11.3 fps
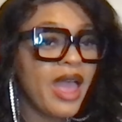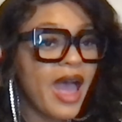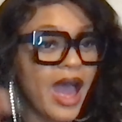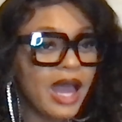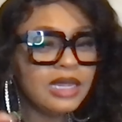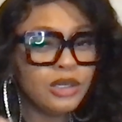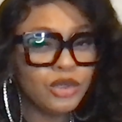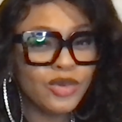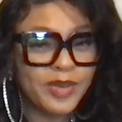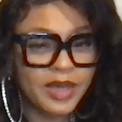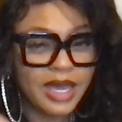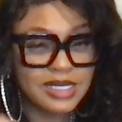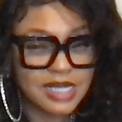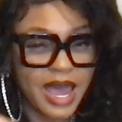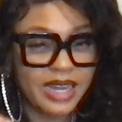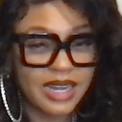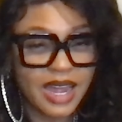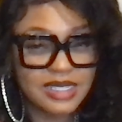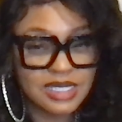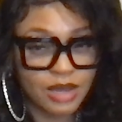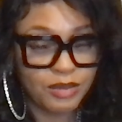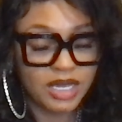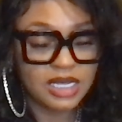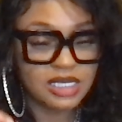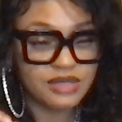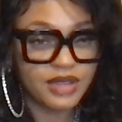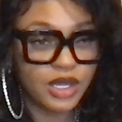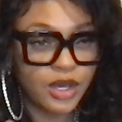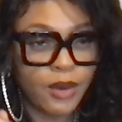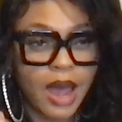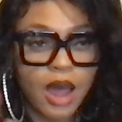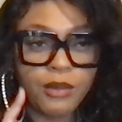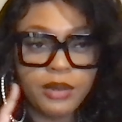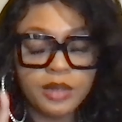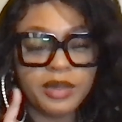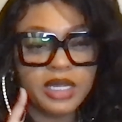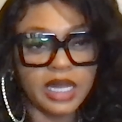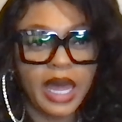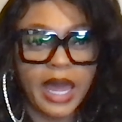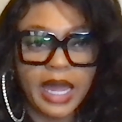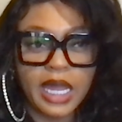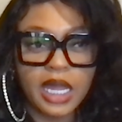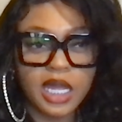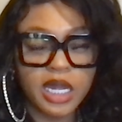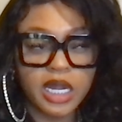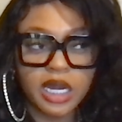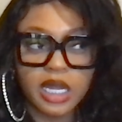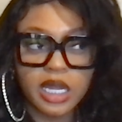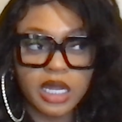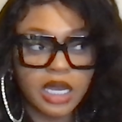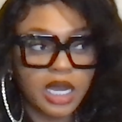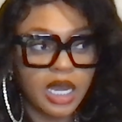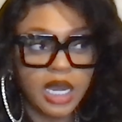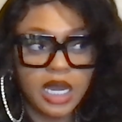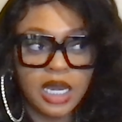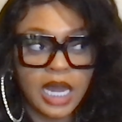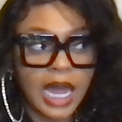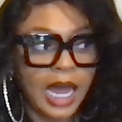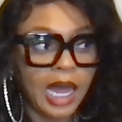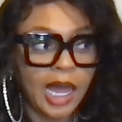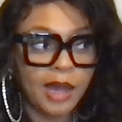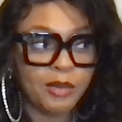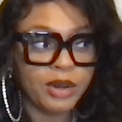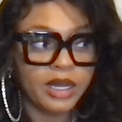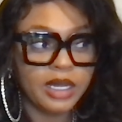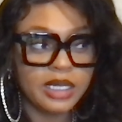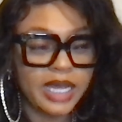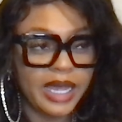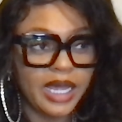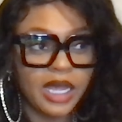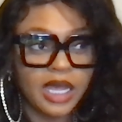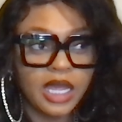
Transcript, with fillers: Had the UPS guy not sent me this video, I would have been like, nah, bruh. Like,